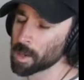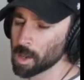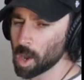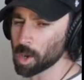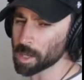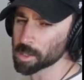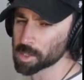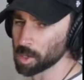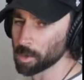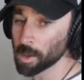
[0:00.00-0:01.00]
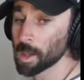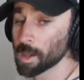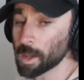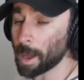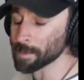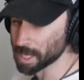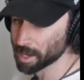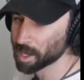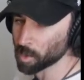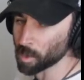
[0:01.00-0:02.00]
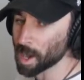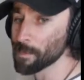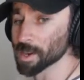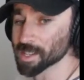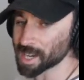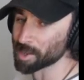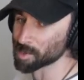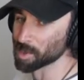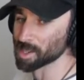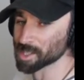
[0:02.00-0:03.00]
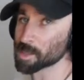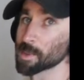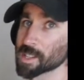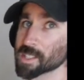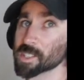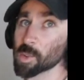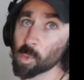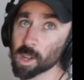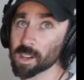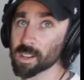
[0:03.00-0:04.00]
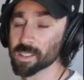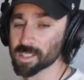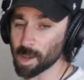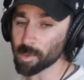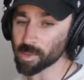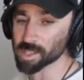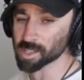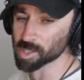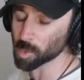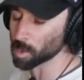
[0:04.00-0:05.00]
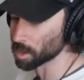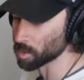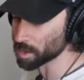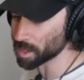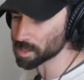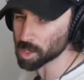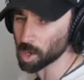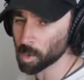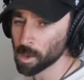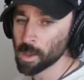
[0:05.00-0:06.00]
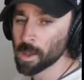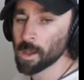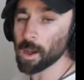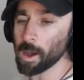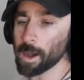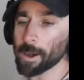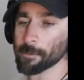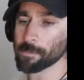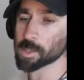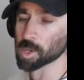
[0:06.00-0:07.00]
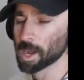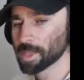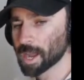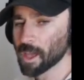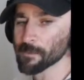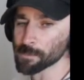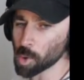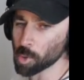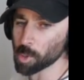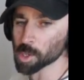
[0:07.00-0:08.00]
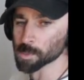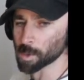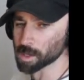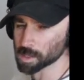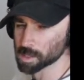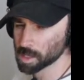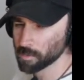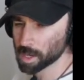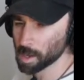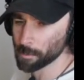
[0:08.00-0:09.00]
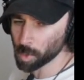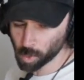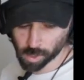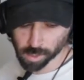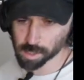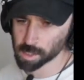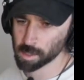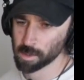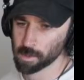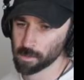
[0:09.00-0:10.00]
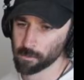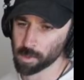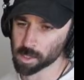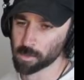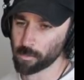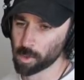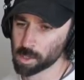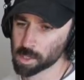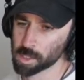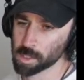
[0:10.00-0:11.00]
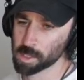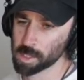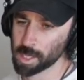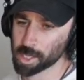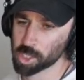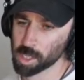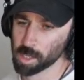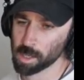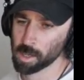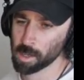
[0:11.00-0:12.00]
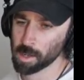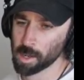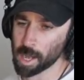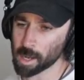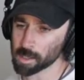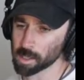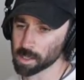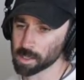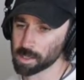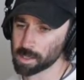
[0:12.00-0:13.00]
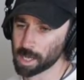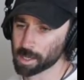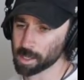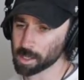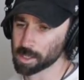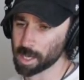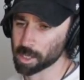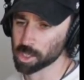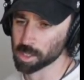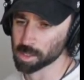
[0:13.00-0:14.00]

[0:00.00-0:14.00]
okay, so I'm getting it right, but it sounds weird just because it's a weird subdivision to work within. So so now that I have both those parts, let's see if I can put this first section and this second section